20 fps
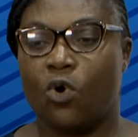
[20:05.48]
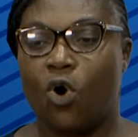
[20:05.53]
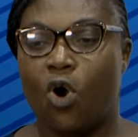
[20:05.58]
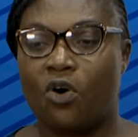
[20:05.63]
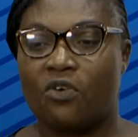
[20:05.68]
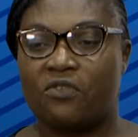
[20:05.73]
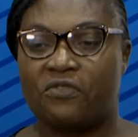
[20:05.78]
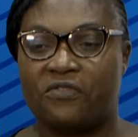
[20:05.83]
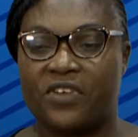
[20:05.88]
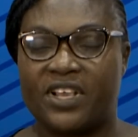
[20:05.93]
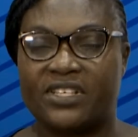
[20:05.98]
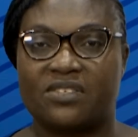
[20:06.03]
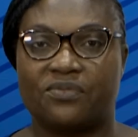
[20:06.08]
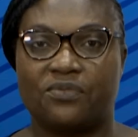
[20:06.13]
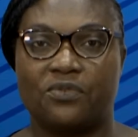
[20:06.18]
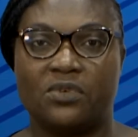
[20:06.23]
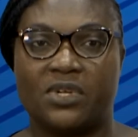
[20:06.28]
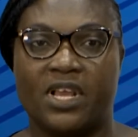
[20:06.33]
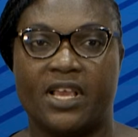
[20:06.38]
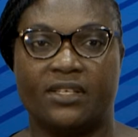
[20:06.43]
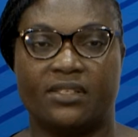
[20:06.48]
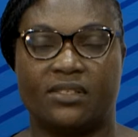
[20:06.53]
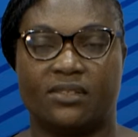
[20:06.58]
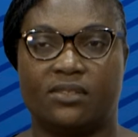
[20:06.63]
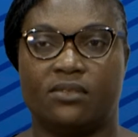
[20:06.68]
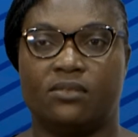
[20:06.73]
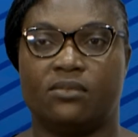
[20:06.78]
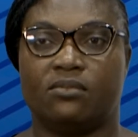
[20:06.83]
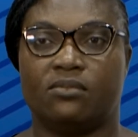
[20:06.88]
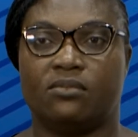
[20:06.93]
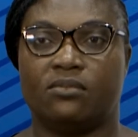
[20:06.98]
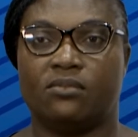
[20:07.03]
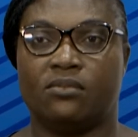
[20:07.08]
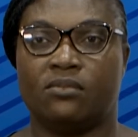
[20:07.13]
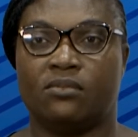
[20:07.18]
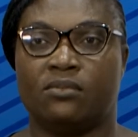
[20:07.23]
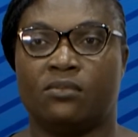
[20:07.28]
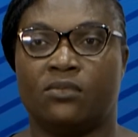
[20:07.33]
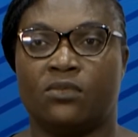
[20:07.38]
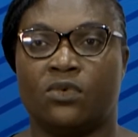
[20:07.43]
Unfaithfulness,
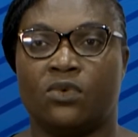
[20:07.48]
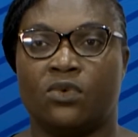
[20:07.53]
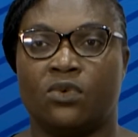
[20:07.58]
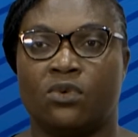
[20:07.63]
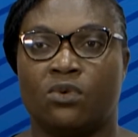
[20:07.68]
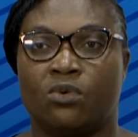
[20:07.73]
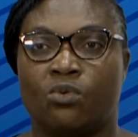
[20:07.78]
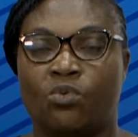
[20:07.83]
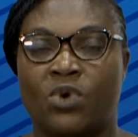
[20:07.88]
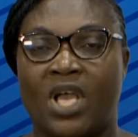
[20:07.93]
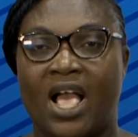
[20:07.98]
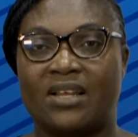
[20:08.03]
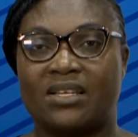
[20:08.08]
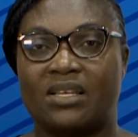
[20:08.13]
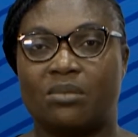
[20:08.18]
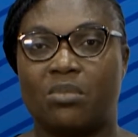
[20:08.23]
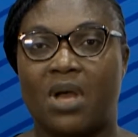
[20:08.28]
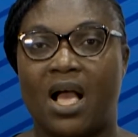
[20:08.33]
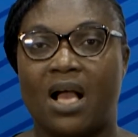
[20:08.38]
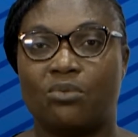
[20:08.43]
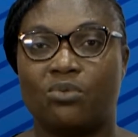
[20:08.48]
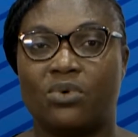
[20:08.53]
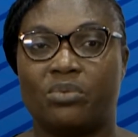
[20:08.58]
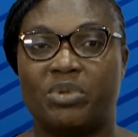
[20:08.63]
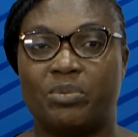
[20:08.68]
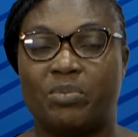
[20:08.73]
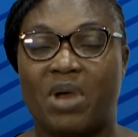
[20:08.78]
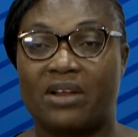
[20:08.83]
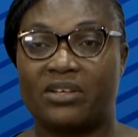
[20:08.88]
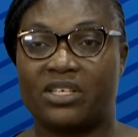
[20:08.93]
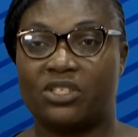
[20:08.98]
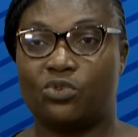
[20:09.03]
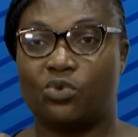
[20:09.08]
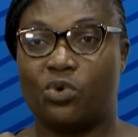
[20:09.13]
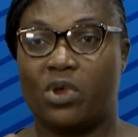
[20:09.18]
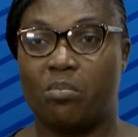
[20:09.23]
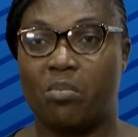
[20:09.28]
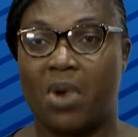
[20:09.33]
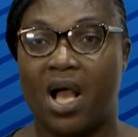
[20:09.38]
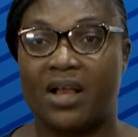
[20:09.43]
where the man will be married
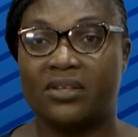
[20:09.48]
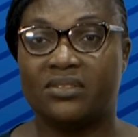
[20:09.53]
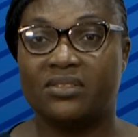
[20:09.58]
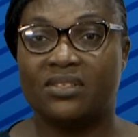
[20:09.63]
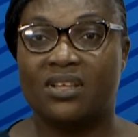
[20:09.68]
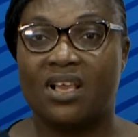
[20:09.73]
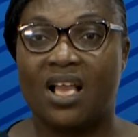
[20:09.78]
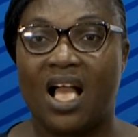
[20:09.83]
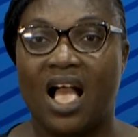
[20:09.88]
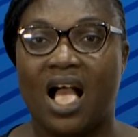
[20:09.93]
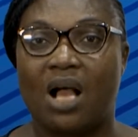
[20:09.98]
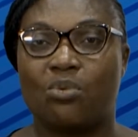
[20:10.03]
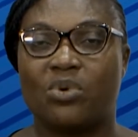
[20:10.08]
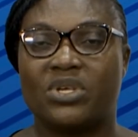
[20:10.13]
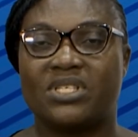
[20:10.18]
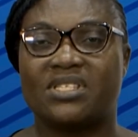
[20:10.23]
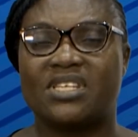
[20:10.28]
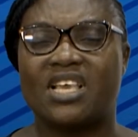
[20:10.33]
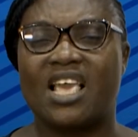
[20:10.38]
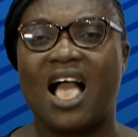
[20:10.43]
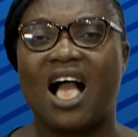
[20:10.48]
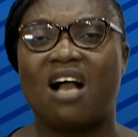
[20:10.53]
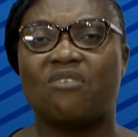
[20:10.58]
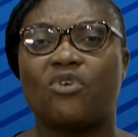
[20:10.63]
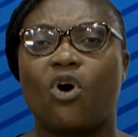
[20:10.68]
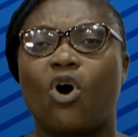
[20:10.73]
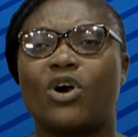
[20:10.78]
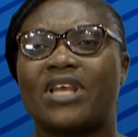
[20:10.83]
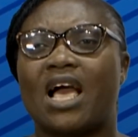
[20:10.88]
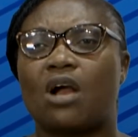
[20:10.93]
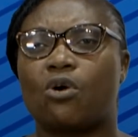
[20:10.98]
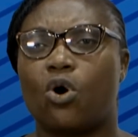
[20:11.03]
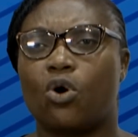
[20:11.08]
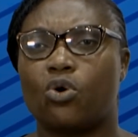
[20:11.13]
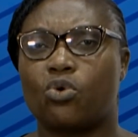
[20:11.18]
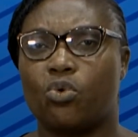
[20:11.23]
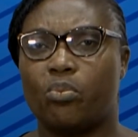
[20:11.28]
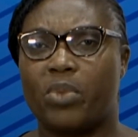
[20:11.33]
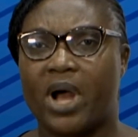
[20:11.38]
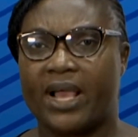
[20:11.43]
to a man and will still have other
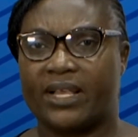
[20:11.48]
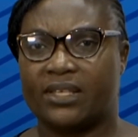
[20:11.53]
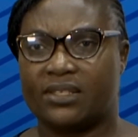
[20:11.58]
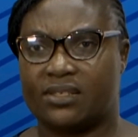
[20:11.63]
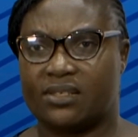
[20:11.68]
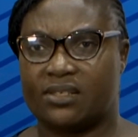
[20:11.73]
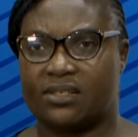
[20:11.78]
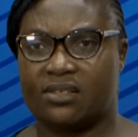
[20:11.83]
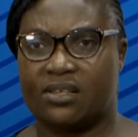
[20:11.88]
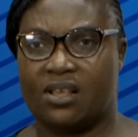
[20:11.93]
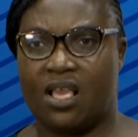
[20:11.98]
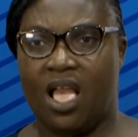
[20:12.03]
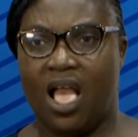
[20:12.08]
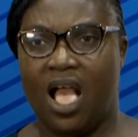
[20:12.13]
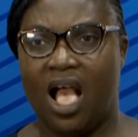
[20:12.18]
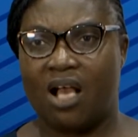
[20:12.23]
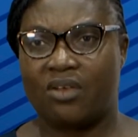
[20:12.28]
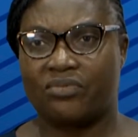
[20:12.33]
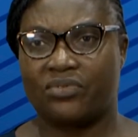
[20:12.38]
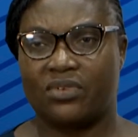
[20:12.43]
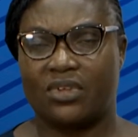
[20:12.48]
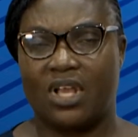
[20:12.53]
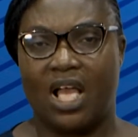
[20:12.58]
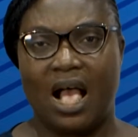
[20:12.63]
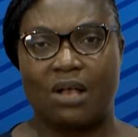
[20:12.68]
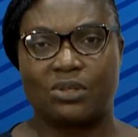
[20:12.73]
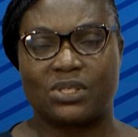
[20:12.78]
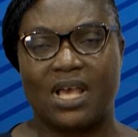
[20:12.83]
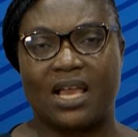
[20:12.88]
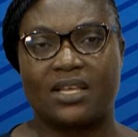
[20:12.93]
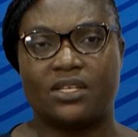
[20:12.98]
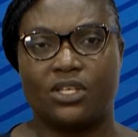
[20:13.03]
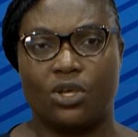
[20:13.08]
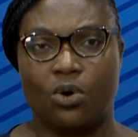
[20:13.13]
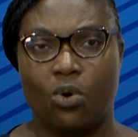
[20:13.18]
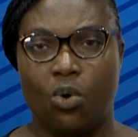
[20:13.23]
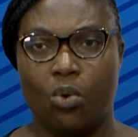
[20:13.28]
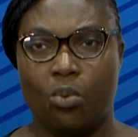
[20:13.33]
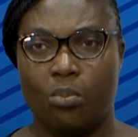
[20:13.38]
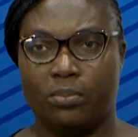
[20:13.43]
concubines outside the
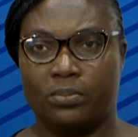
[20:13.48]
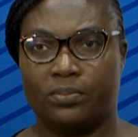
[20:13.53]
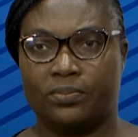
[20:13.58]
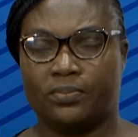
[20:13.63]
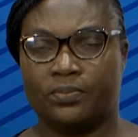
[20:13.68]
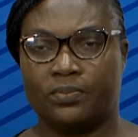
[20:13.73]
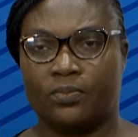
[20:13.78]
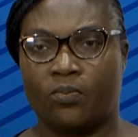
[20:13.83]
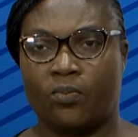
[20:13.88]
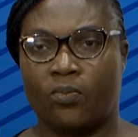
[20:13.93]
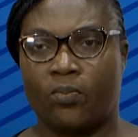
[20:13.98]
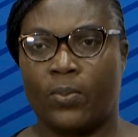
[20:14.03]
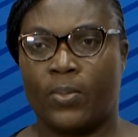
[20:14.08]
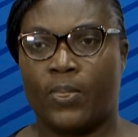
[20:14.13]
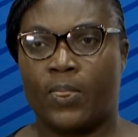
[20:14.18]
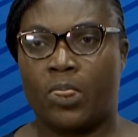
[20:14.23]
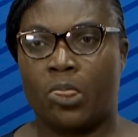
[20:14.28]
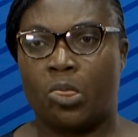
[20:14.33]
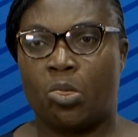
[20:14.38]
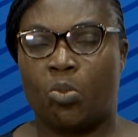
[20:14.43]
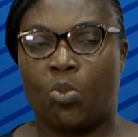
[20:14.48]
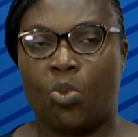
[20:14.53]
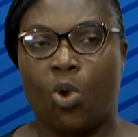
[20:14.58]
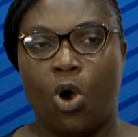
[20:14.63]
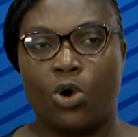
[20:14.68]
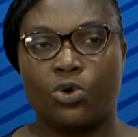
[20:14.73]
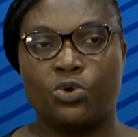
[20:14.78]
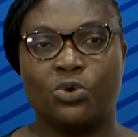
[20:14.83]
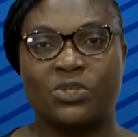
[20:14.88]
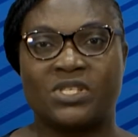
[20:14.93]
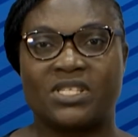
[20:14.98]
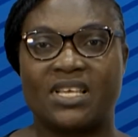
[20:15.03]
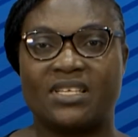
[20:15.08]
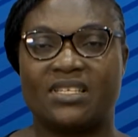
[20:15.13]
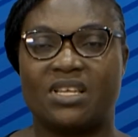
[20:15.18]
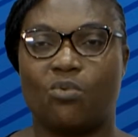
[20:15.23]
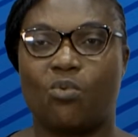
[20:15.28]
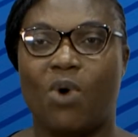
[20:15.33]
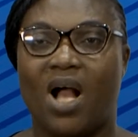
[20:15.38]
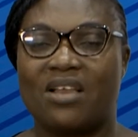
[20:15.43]
home. Or you see
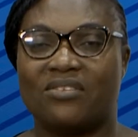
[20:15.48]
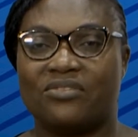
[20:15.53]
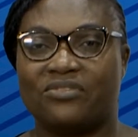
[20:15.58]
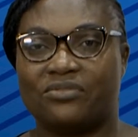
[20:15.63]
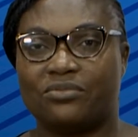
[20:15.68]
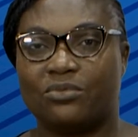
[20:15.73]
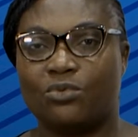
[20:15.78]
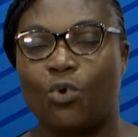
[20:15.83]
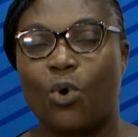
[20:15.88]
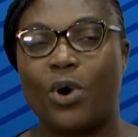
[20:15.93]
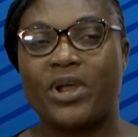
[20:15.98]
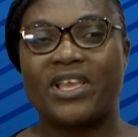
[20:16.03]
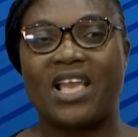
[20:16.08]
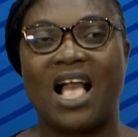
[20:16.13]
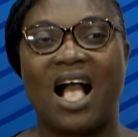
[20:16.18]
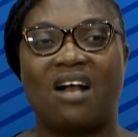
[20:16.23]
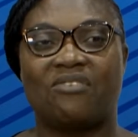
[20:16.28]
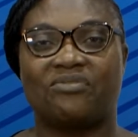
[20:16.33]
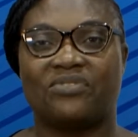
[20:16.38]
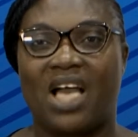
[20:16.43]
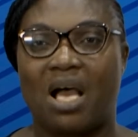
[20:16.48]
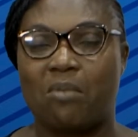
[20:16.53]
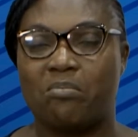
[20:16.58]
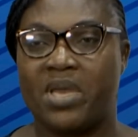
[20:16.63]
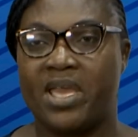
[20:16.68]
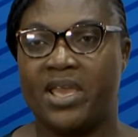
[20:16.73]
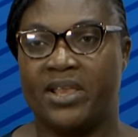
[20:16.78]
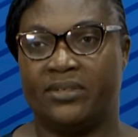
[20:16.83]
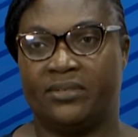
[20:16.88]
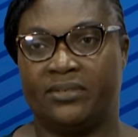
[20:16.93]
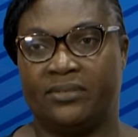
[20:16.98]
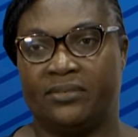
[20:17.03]
the wife going after men.